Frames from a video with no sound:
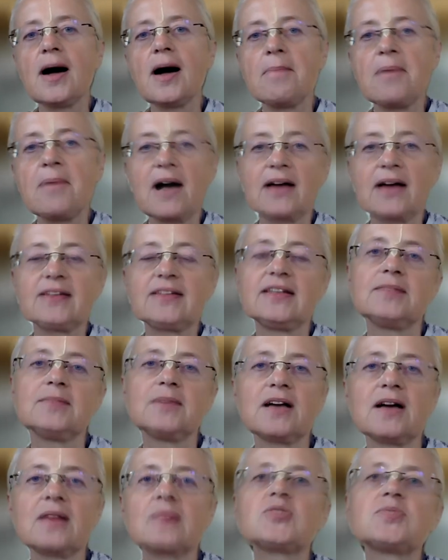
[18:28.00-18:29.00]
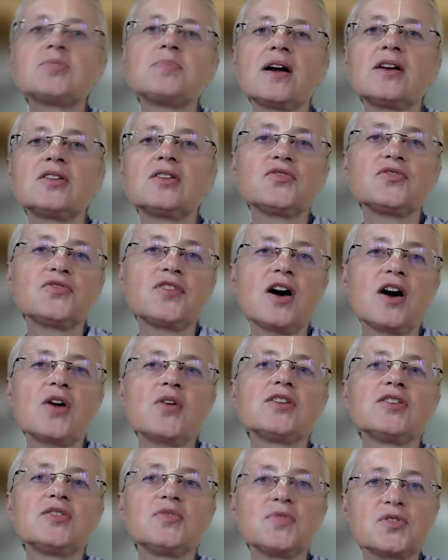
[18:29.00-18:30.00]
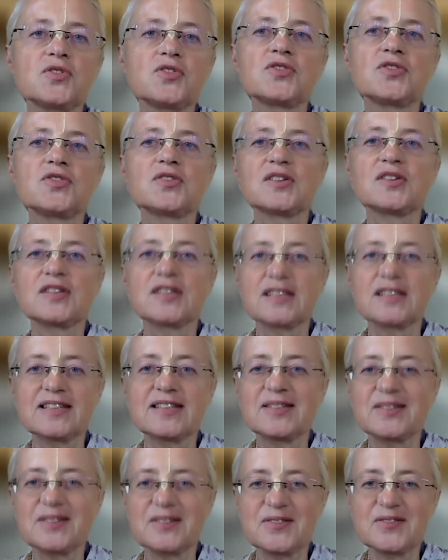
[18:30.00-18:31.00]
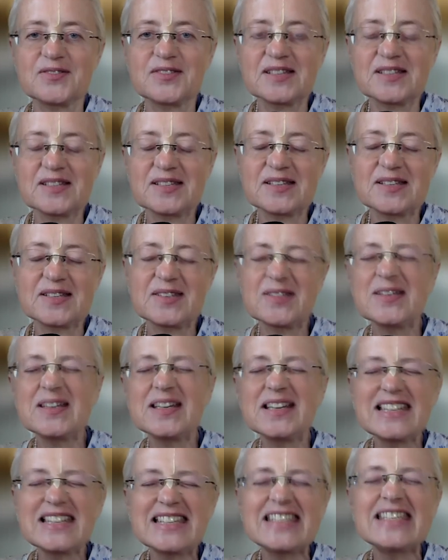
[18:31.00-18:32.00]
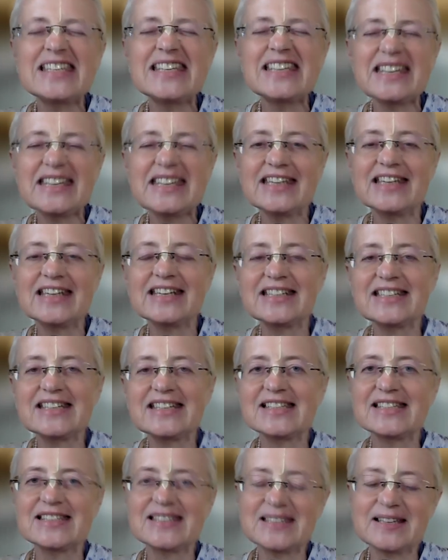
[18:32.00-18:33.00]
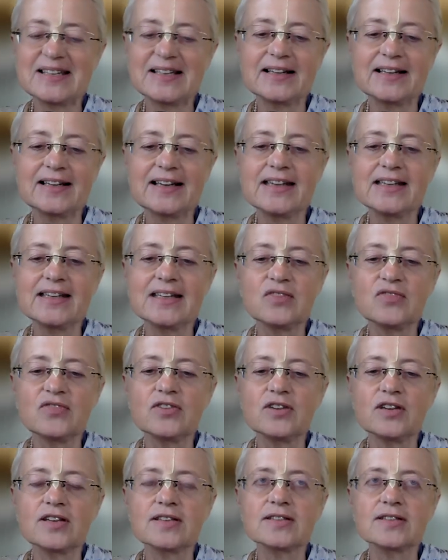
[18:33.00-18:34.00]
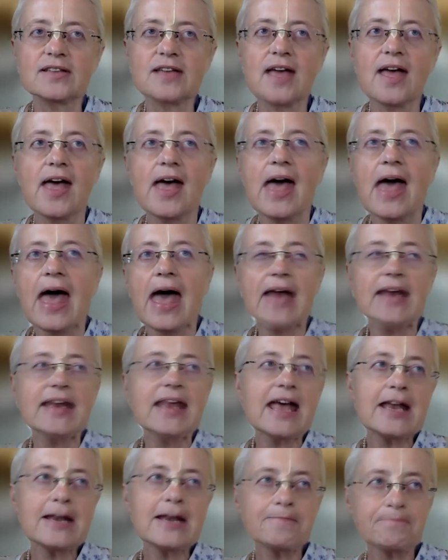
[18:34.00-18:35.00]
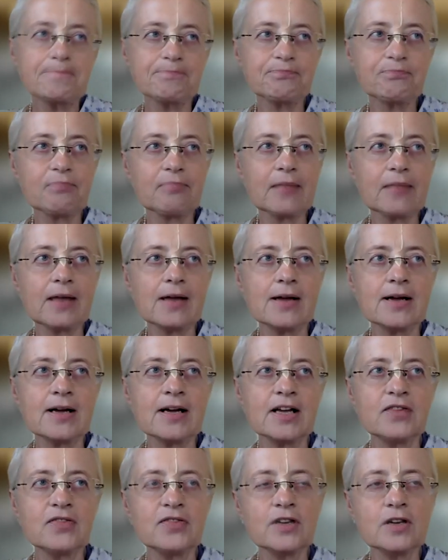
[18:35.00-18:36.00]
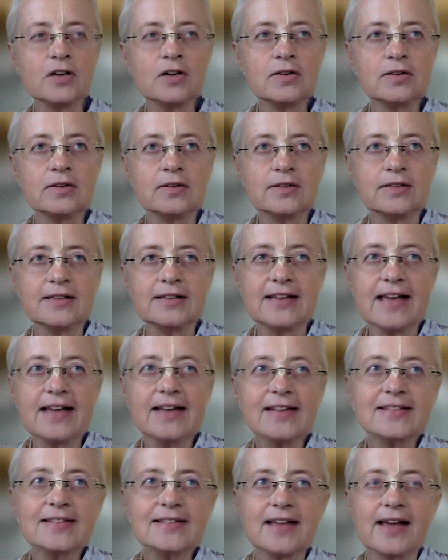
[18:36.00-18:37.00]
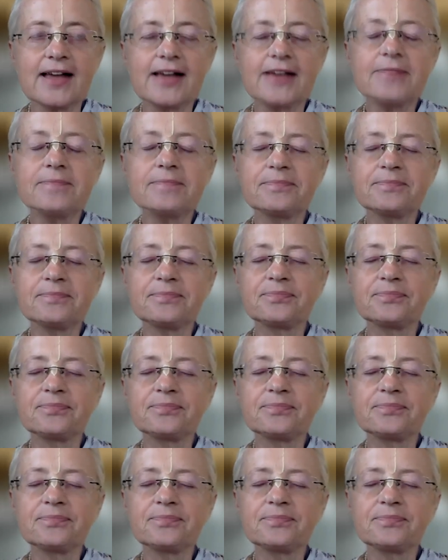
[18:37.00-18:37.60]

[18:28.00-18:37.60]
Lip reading: bhakti. It becomes part of our devotional service. So you can see here this great difference. And then if we go on the next line,